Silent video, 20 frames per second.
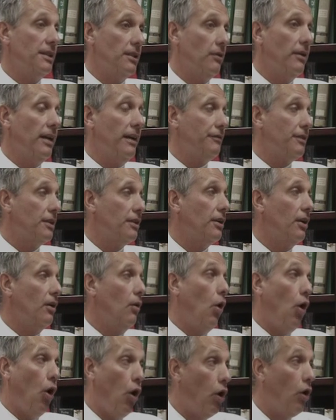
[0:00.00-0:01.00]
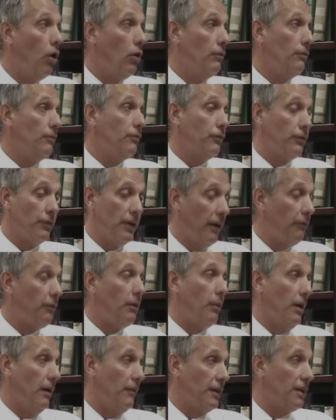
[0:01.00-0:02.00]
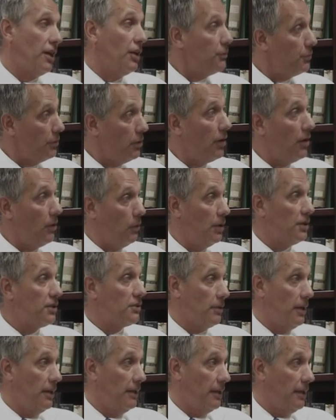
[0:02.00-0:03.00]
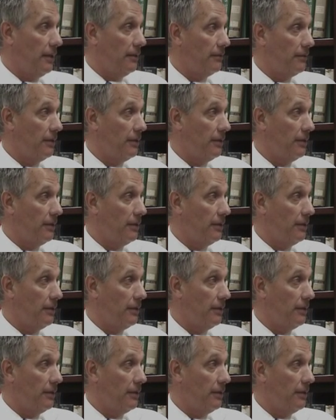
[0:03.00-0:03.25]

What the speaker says: don't have to go everywhere in the country all at once right now.